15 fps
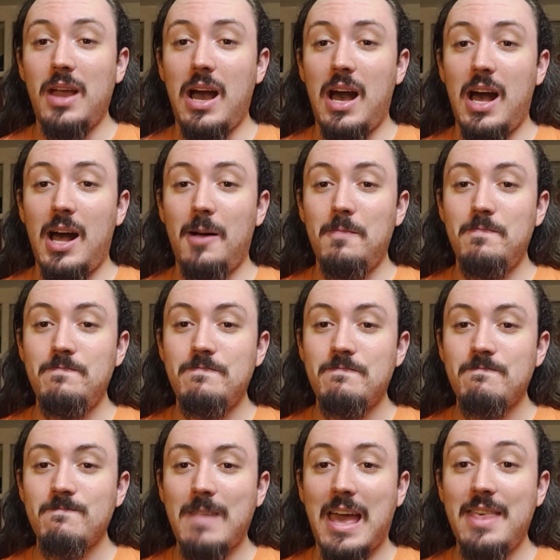
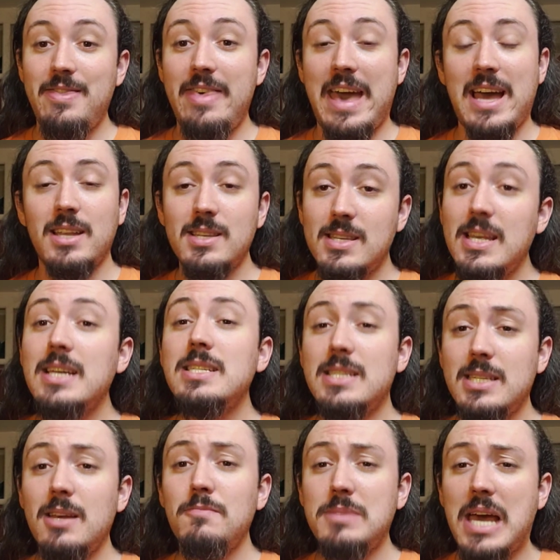Um that
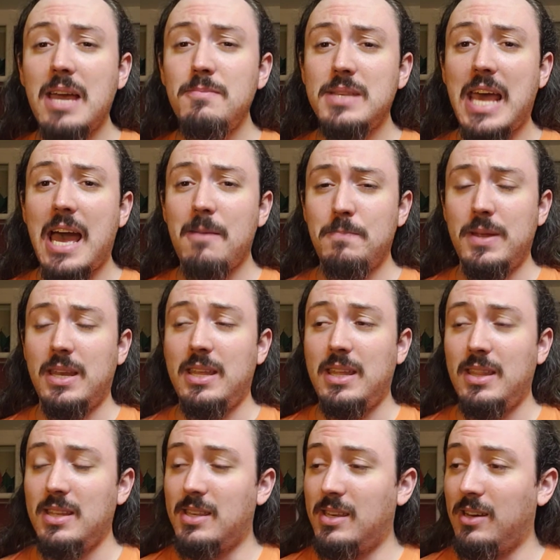does sometimes happen
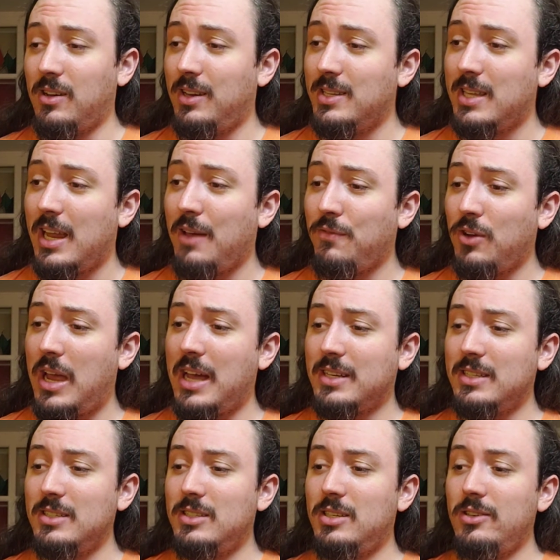in the series that I've
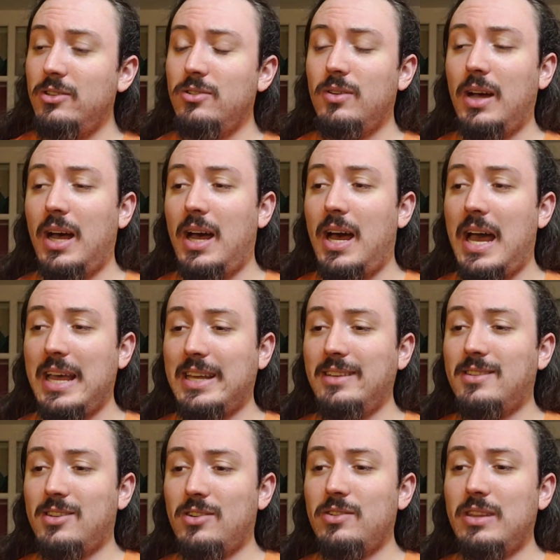reacted to. Uh, I
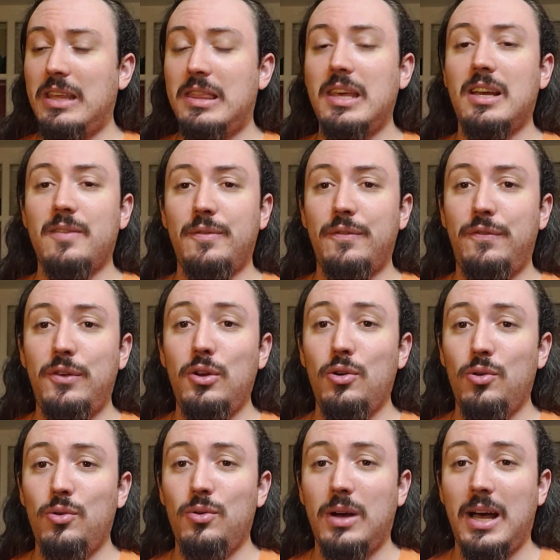can certainly think of a
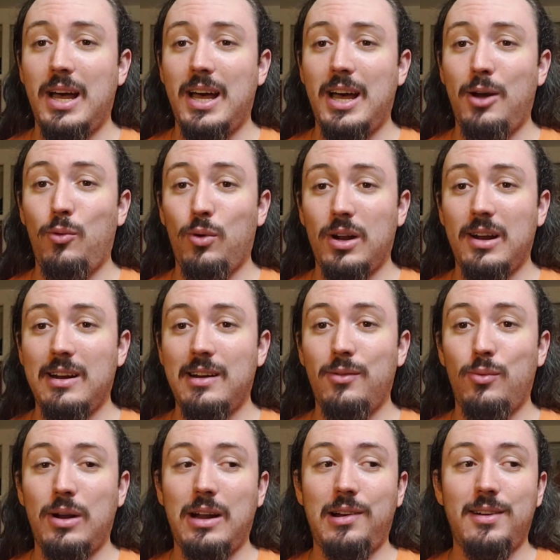few uh, where
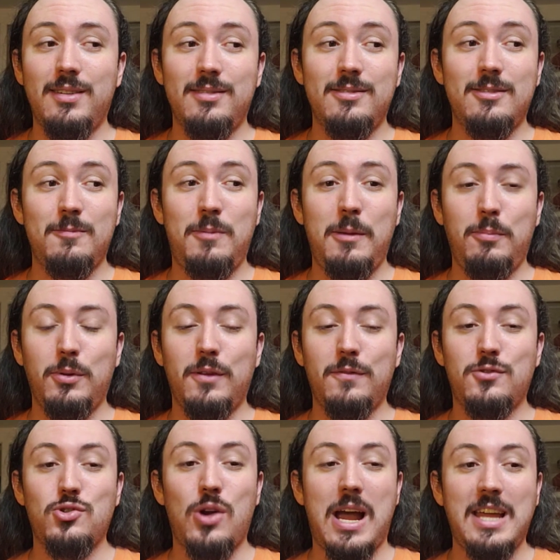where people
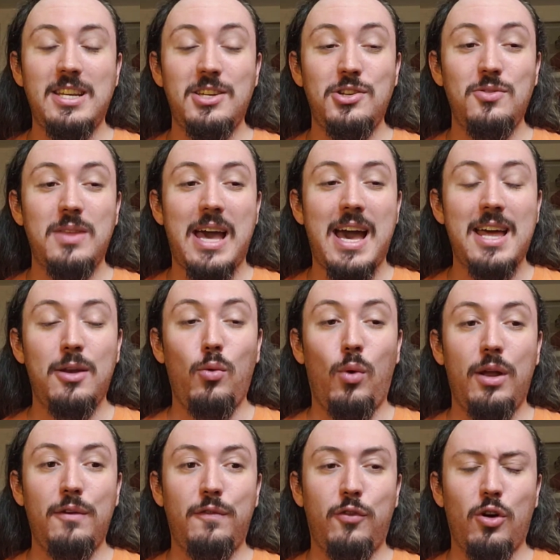have tried to do that in
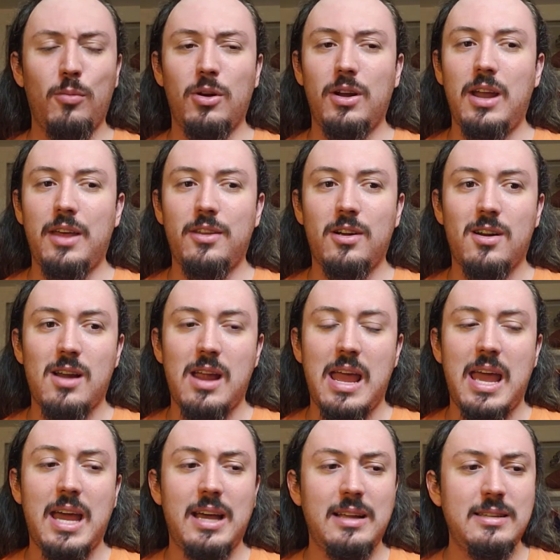one form or another,
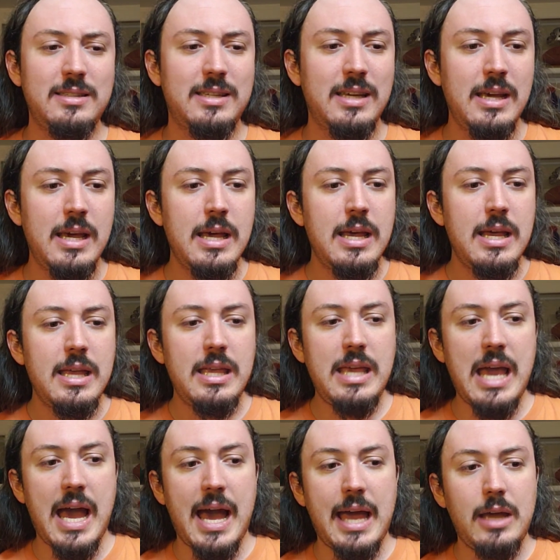and
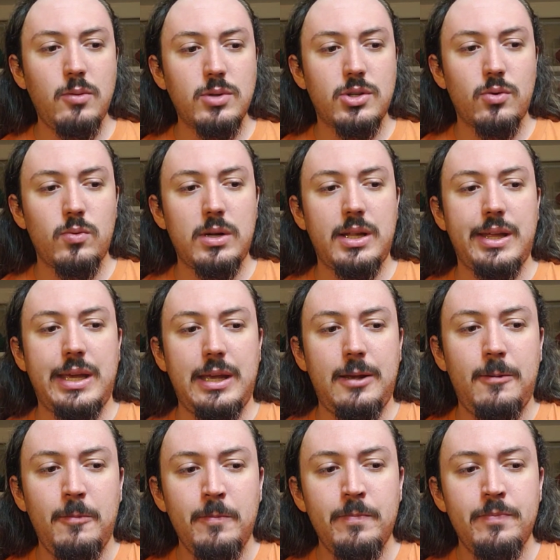yeah, it was a
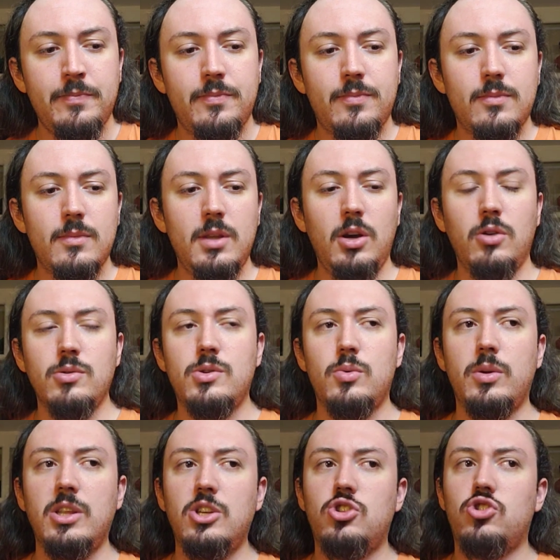really you know it was a
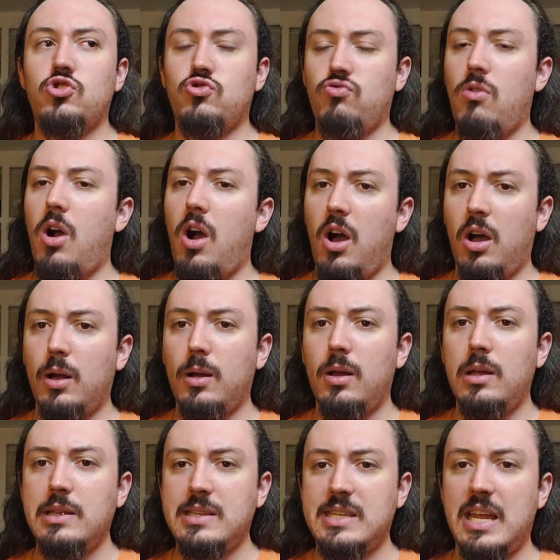really
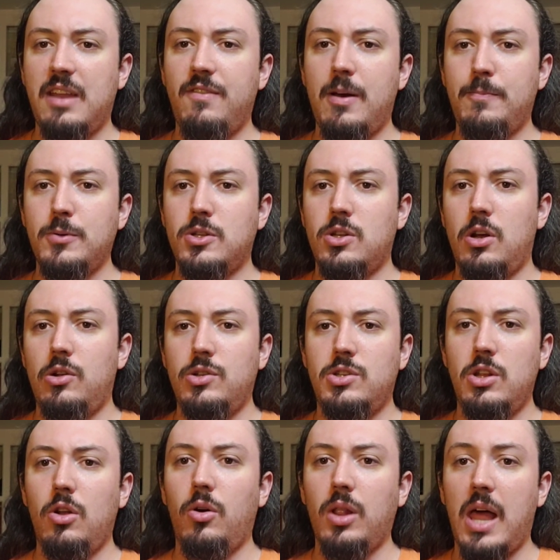strong set of episodes.
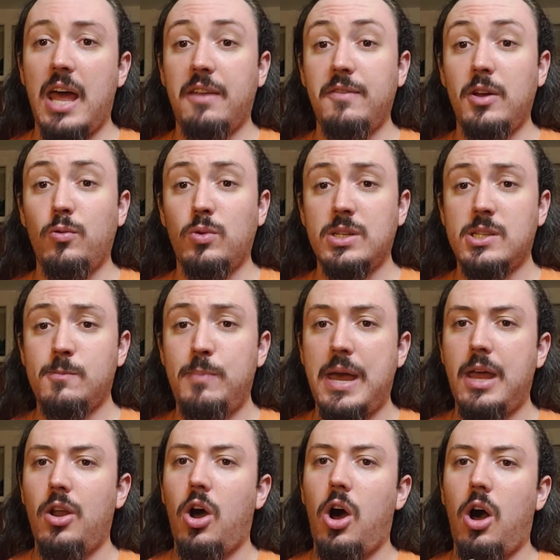You know, a lot of it was
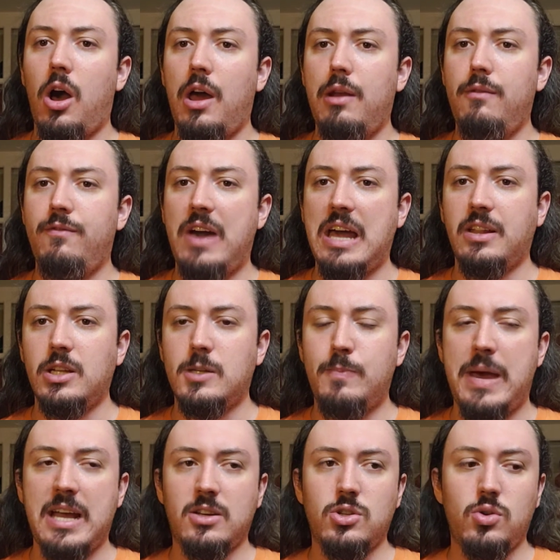spent on Violet's
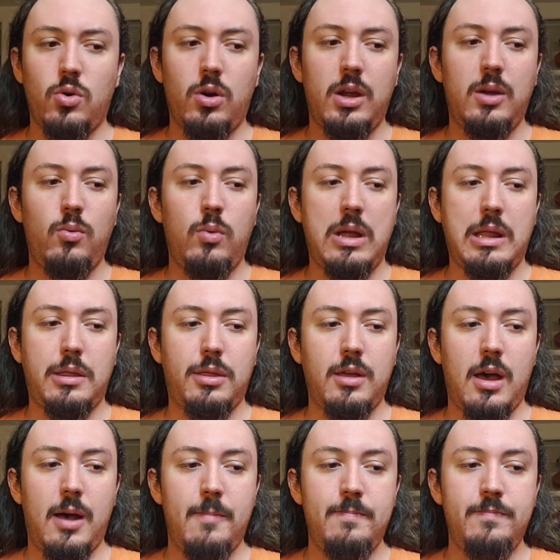backstory with
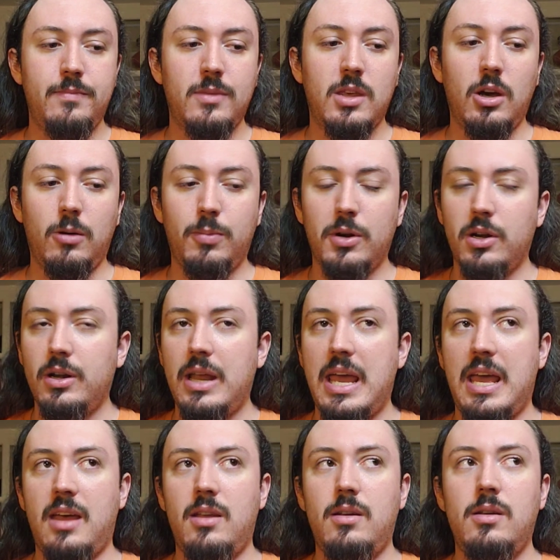um, Gilbert
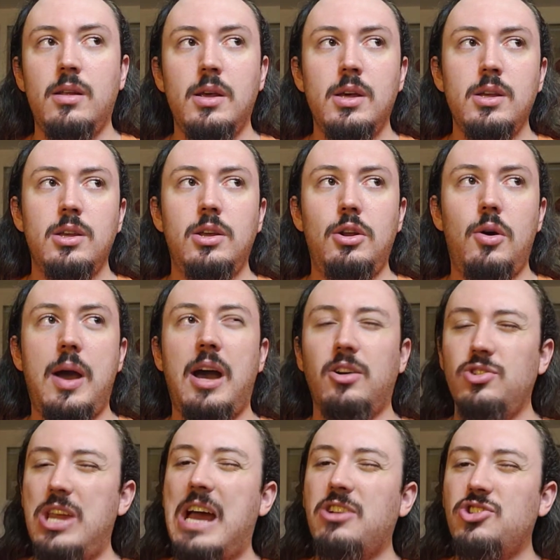and you know
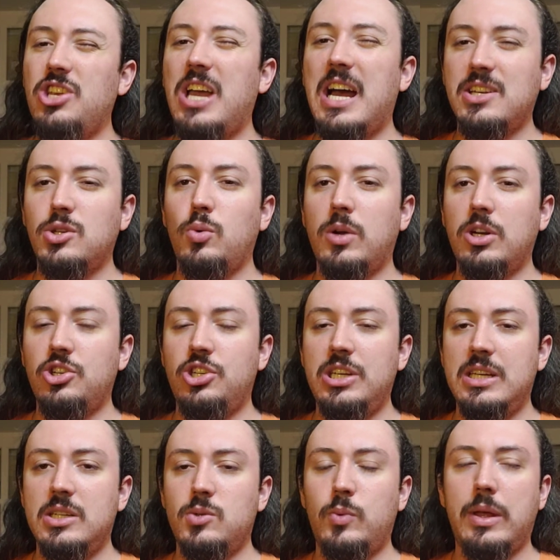how how she got to where she
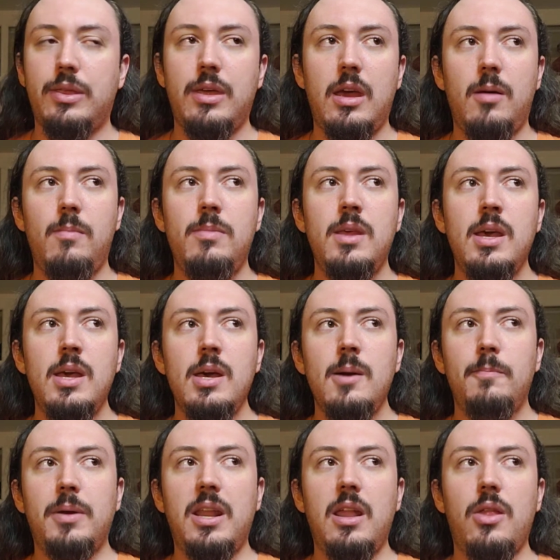is with him.
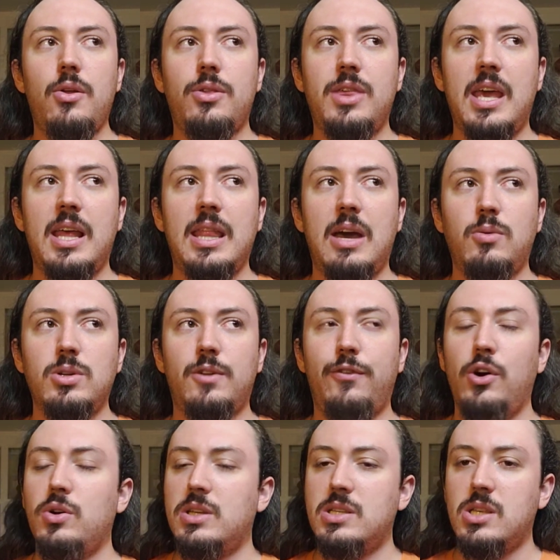But another thing that was
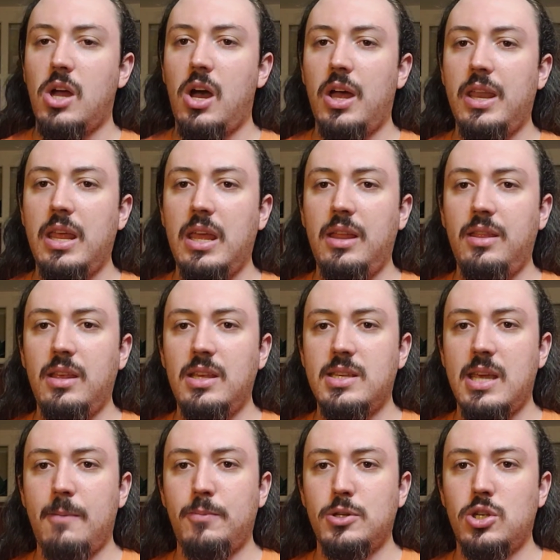focused on in these
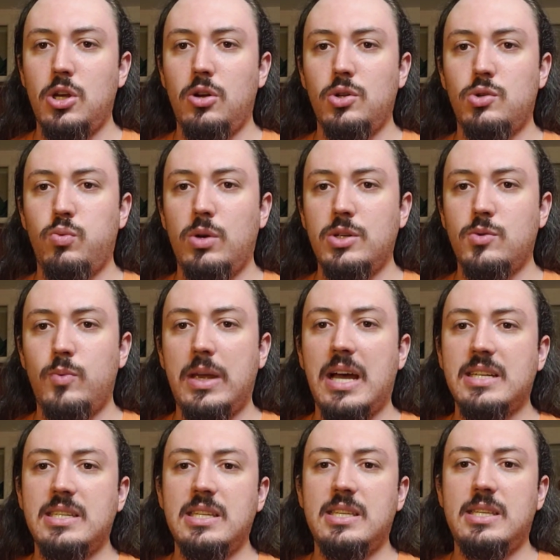episodes was we
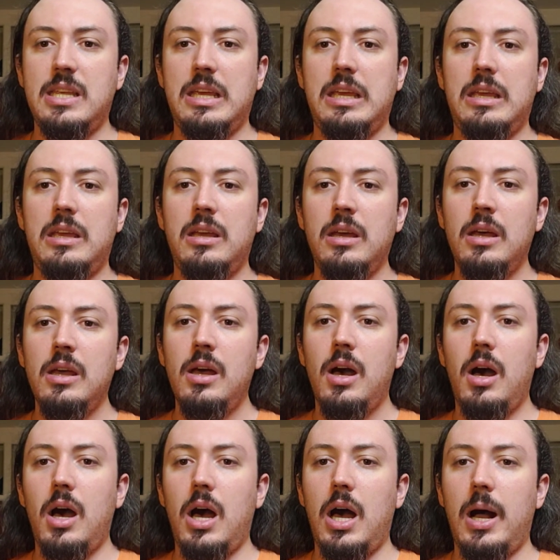got to see
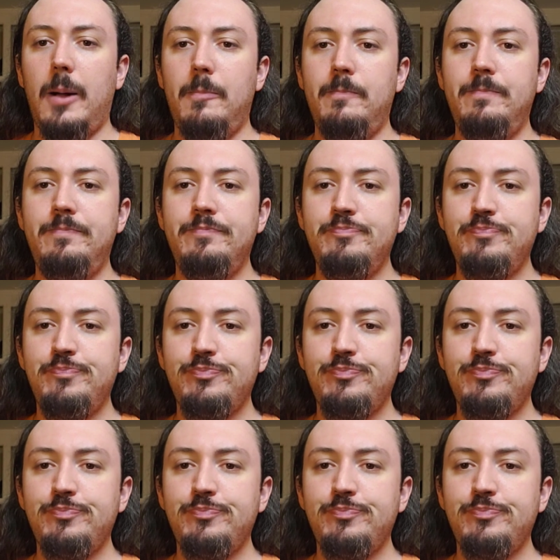um,